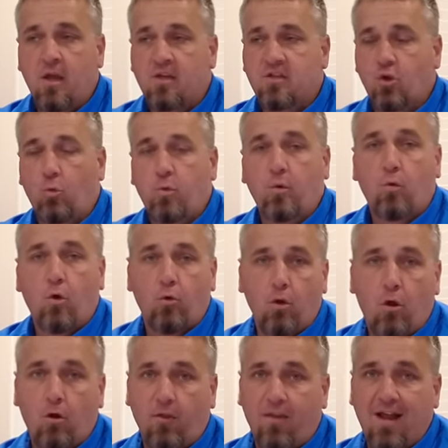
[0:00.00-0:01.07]
So we roll
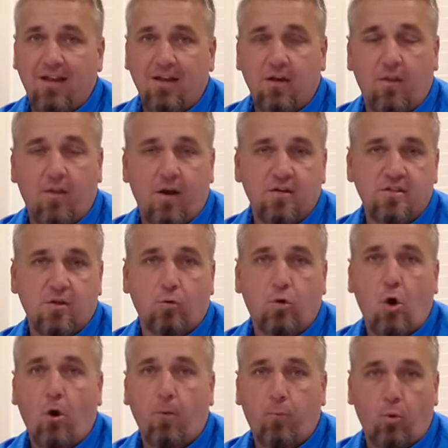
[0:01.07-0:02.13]
all of that into there. So
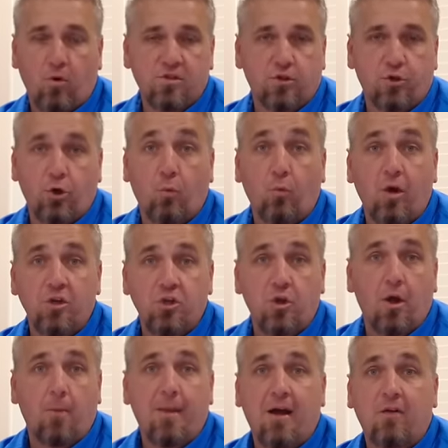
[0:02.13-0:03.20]
carports are going to run you
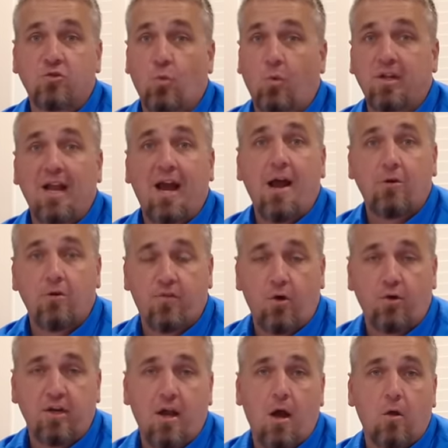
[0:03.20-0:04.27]
about $29 or
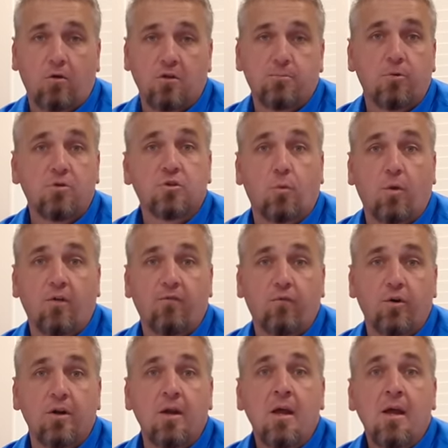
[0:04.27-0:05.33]
$30 per square
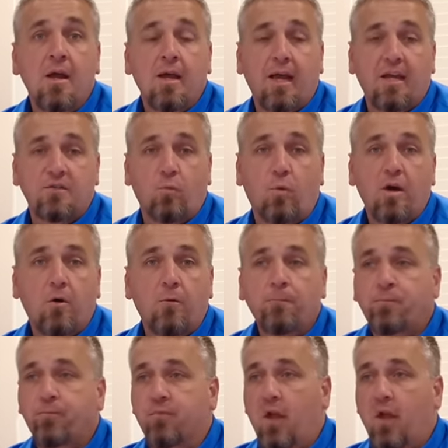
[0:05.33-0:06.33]
foot as well.